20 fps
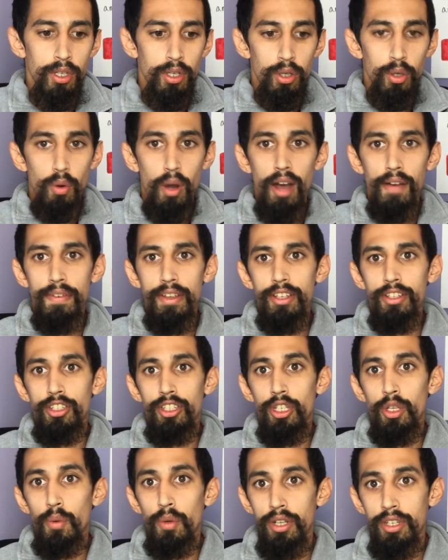who
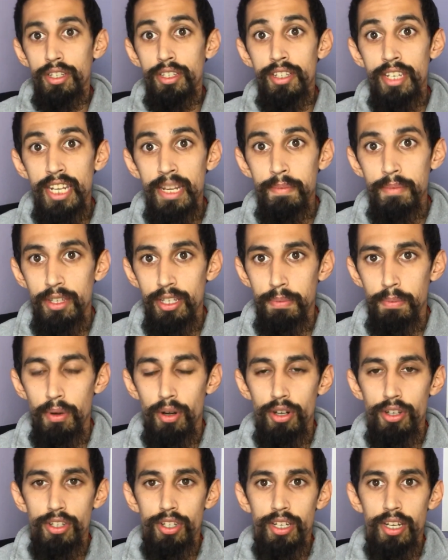obviously you would esteem this
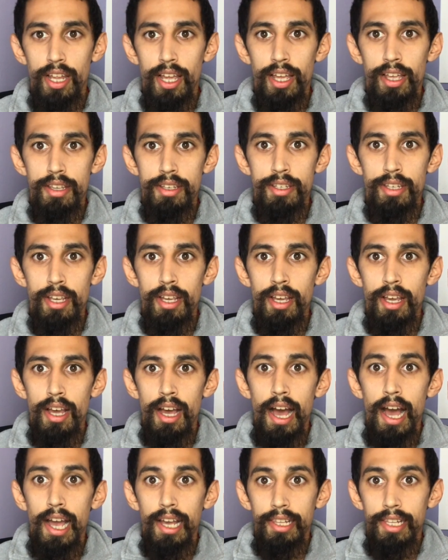person as
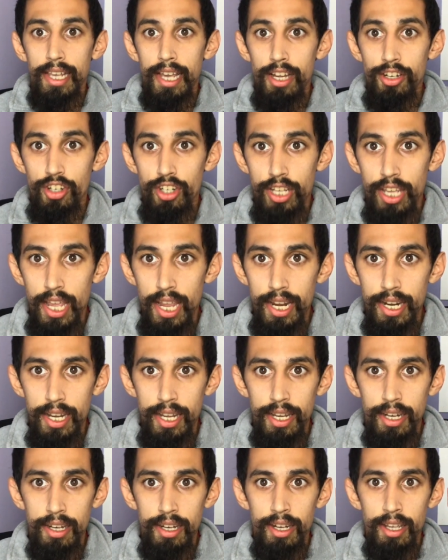highly
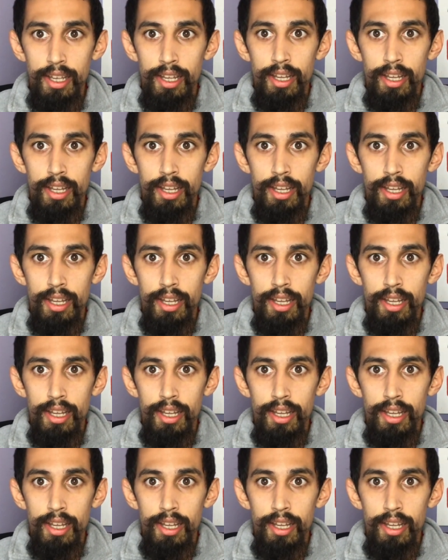educated,